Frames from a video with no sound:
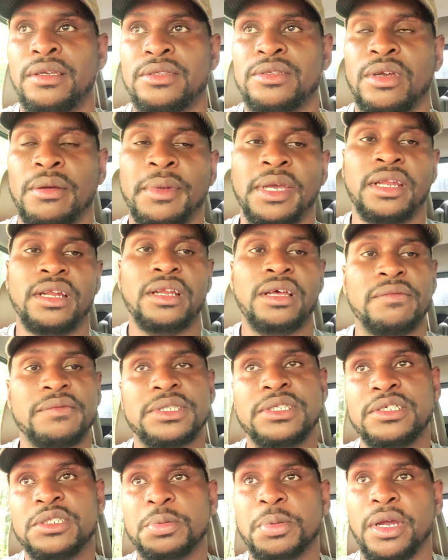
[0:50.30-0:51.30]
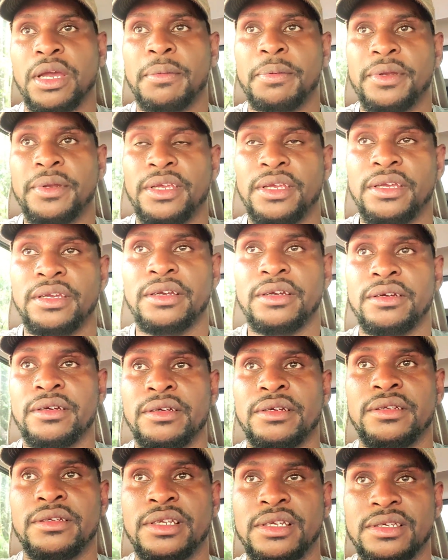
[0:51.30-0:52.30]
So I'm headed off to this property
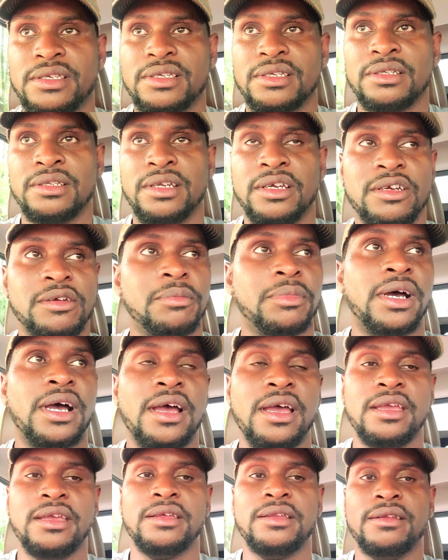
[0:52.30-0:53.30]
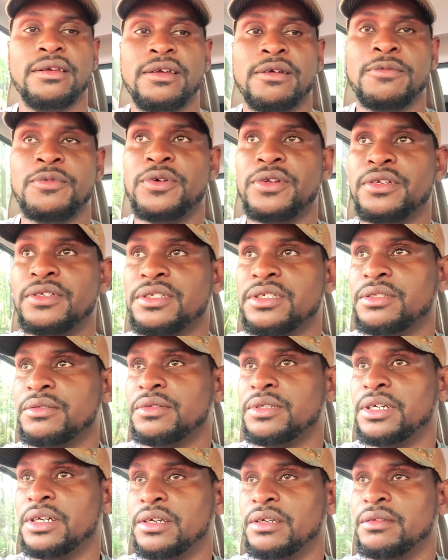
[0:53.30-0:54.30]
here that's nearby and I wanted
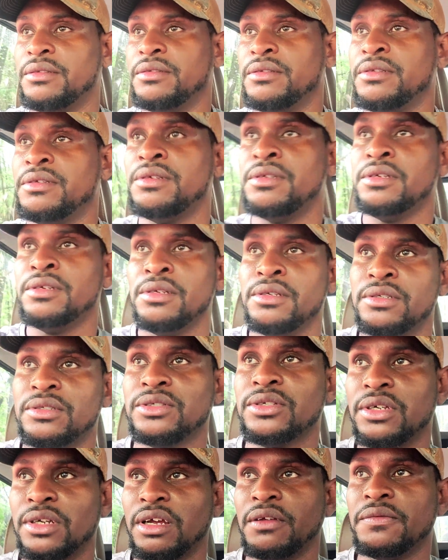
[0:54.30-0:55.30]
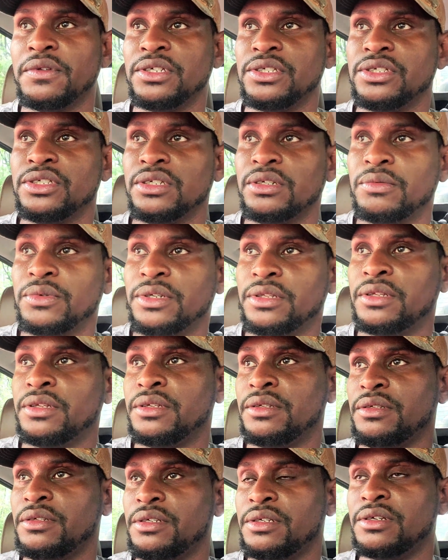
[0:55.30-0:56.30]
to uh, start off this year with,
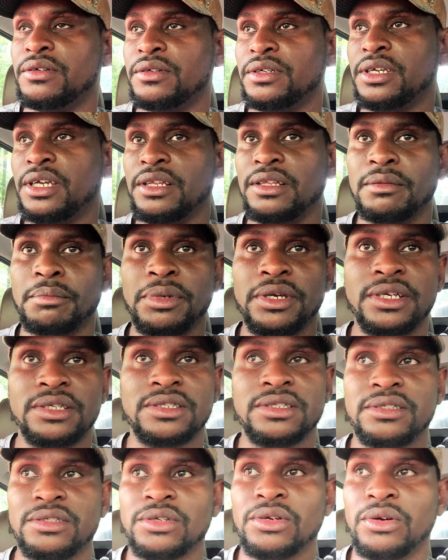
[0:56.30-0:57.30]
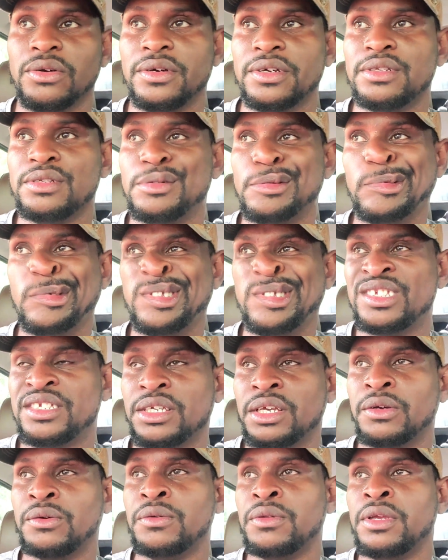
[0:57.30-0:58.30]
you know, getting the business going. And
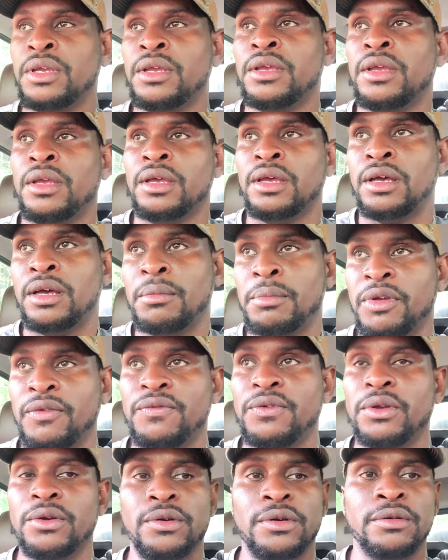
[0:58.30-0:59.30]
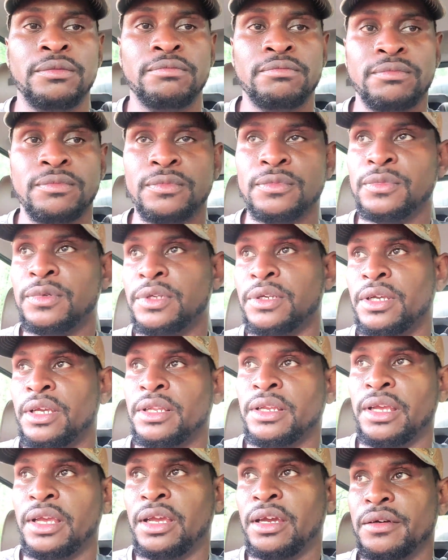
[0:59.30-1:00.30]
so um, if you're
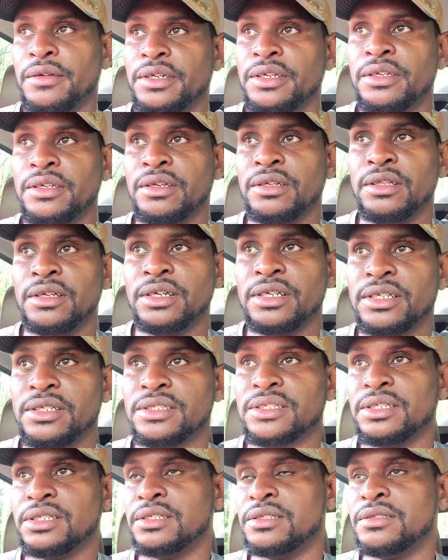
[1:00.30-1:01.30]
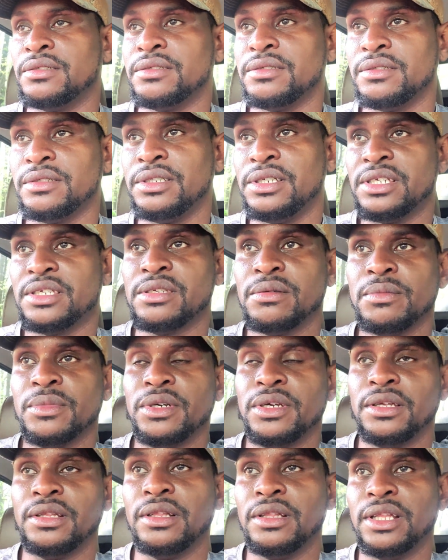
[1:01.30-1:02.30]
in the area and you're looking to get
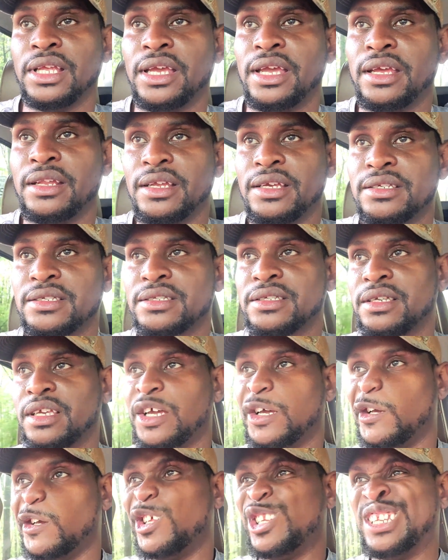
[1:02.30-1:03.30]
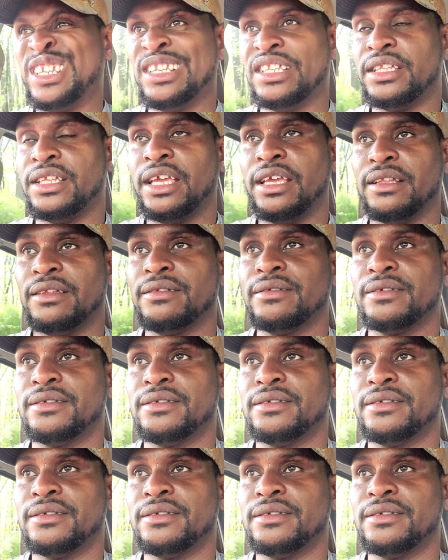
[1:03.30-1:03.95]
some land that's, uh, that